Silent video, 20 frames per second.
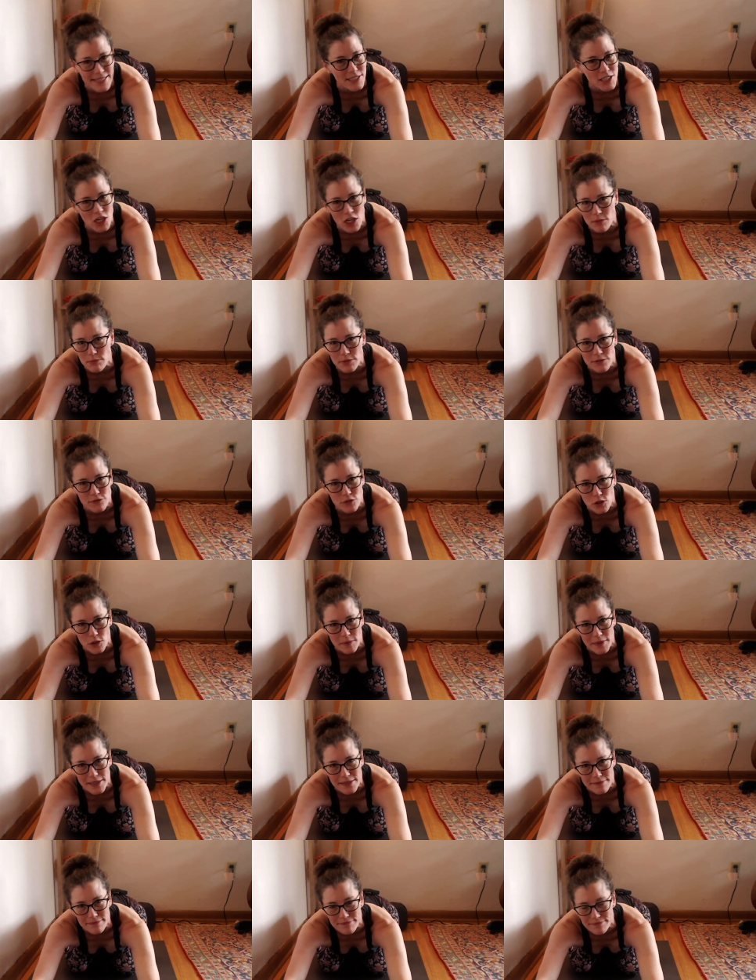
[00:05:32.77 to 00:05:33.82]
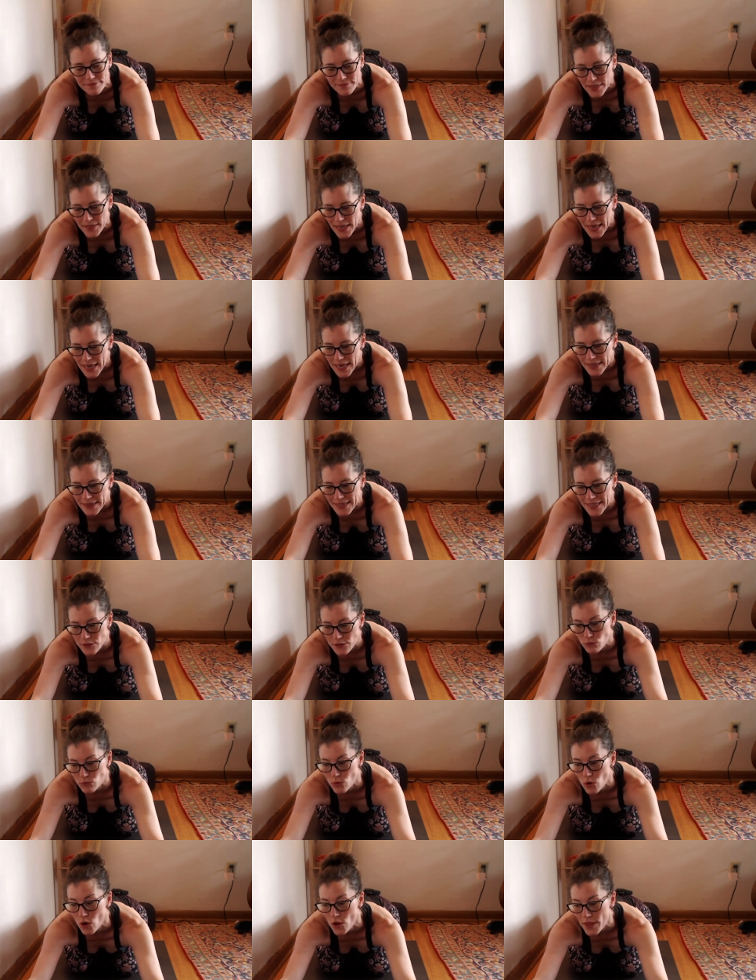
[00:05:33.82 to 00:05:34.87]
your arms forward. Let's
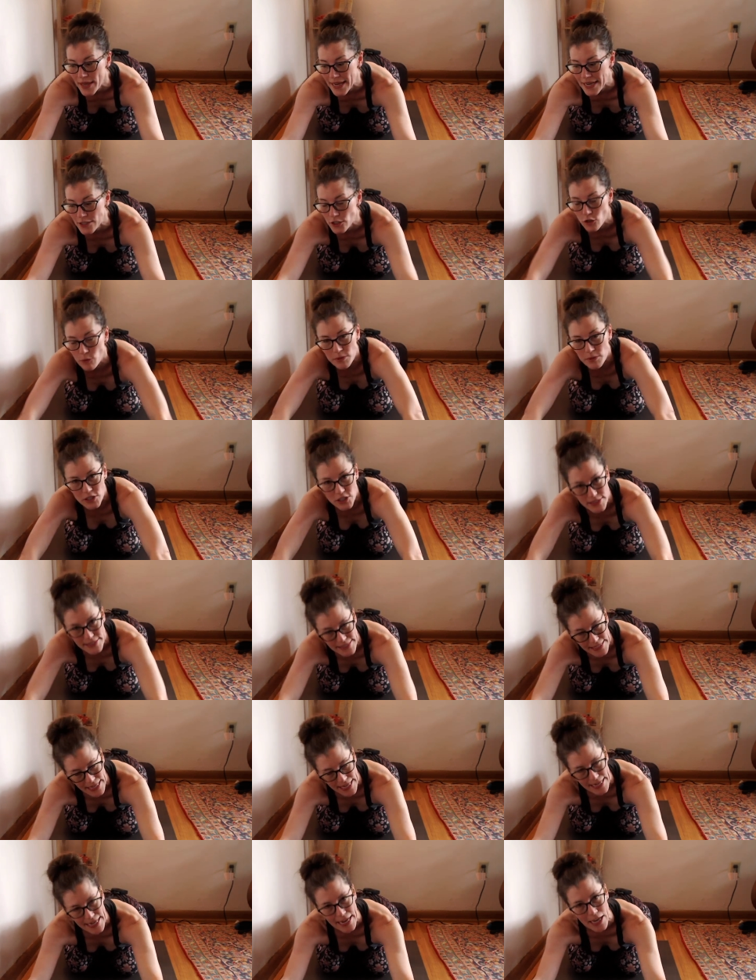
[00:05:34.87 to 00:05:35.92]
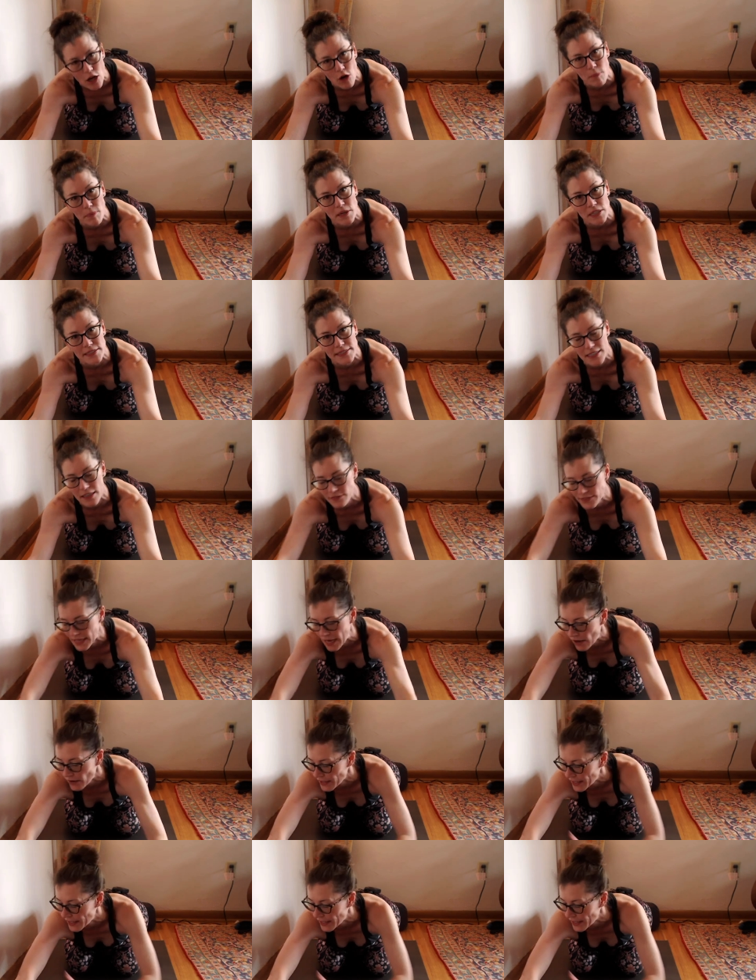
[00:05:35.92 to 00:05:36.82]
roll the hands open just to kind of help ourselves out